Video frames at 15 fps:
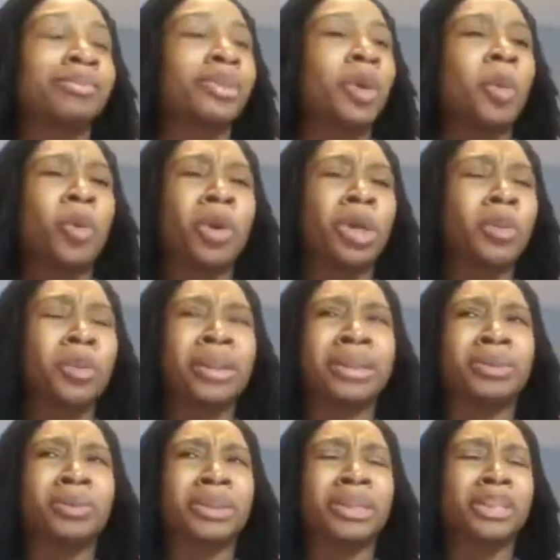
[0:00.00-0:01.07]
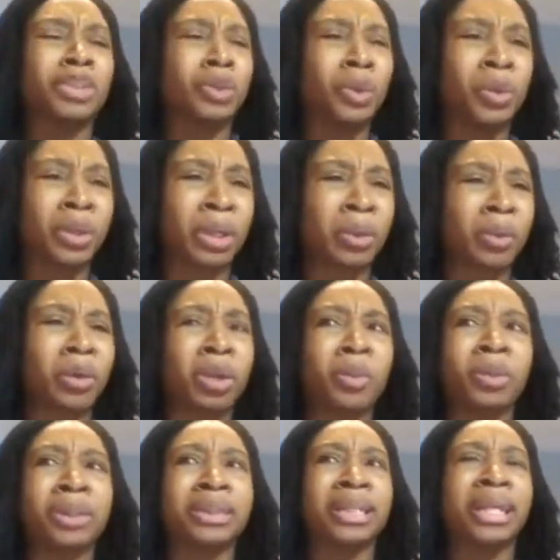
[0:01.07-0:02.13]
Work was a joy. Work
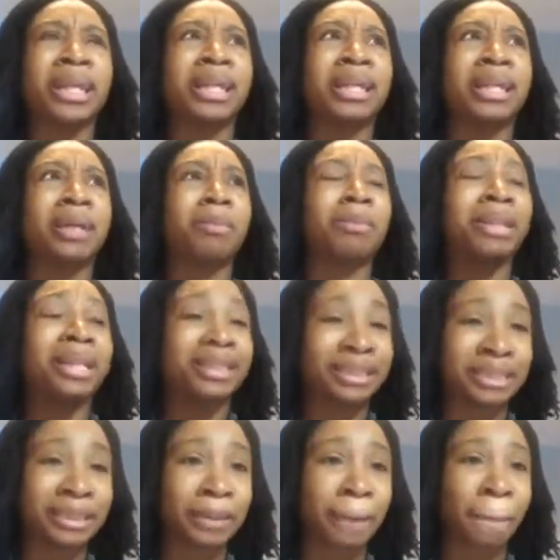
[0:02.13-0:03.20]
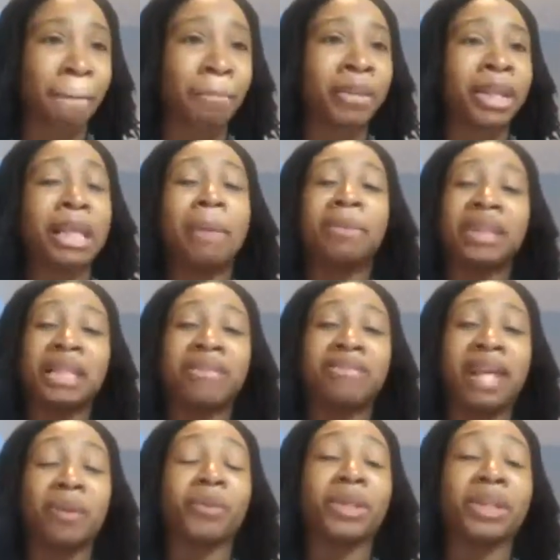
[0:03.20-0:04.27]
was a blessing. And I believe
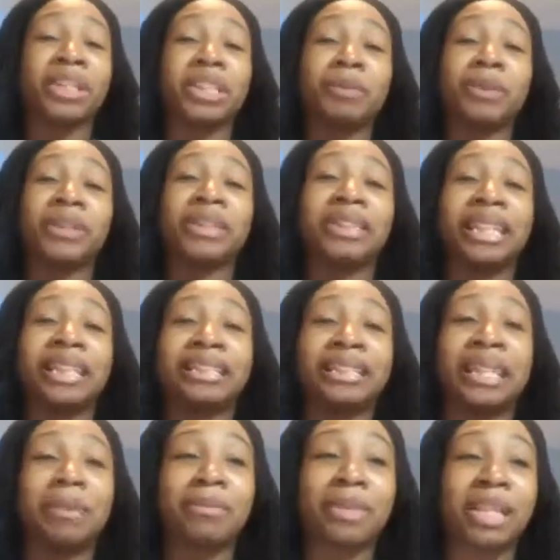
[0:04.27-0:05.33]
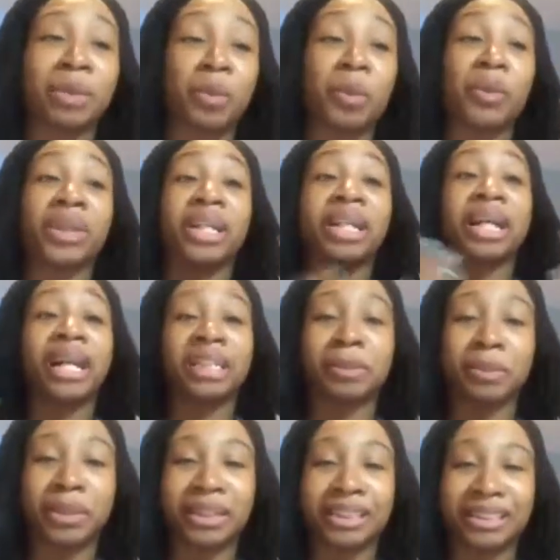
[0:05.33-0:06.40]
that we can experience that same thing when we're in God's
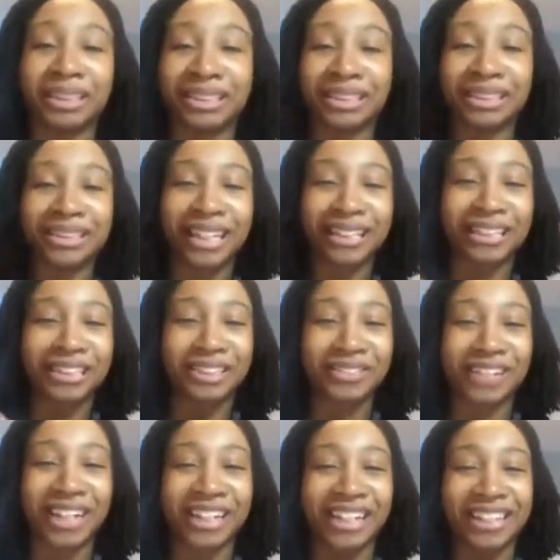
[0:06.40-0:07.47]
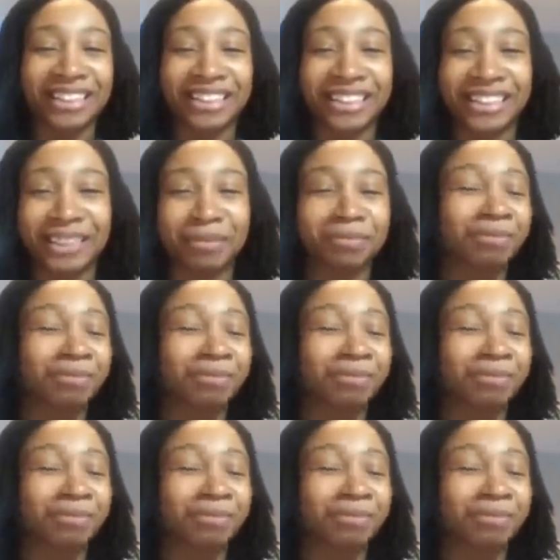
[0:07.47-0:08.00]
presence. Hey, Sister Wright. Hey, Tia.